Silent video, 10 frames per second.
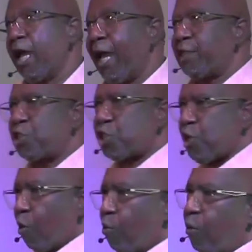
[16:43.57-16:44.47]
And
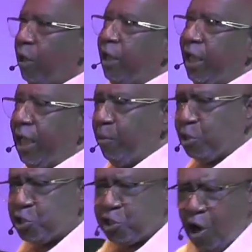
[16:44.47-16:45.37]
so he
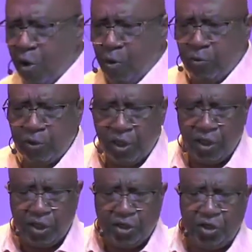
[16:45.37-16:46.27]
was told,
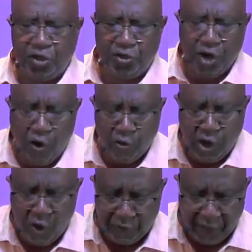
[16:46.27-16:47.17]
don't
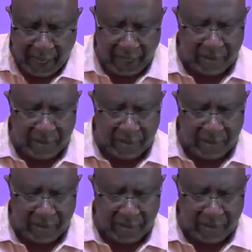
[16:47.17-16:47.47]
go there.